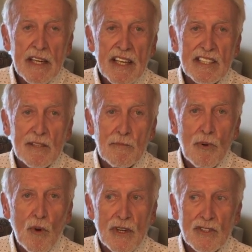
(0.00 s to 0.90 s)
It's
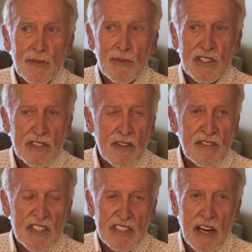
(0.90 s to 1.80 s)
important to
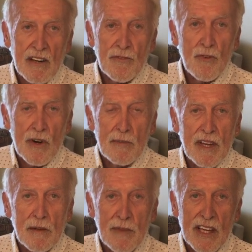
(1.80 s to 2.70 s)
preserve this art
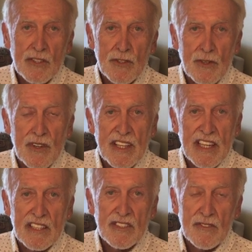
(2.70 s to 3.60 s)
form and make sure
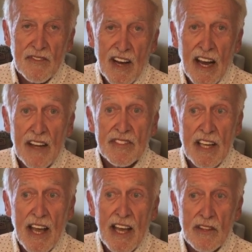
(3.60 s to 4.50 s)
that it survives
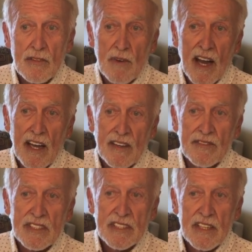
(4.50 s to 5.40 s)
and
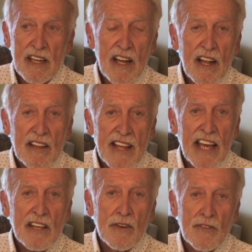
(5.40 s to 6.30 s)
thrives.
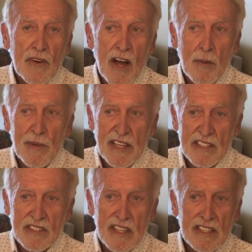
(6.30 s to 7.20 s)
Thank you for helping
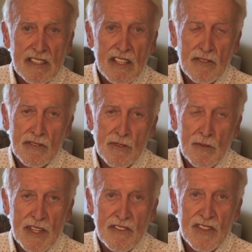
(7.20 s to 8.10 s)
us to continue to
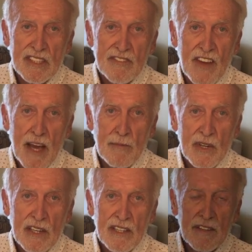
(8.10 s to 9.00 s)
weave this
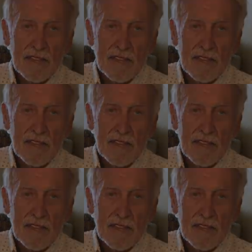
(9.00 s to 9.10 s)
fabric.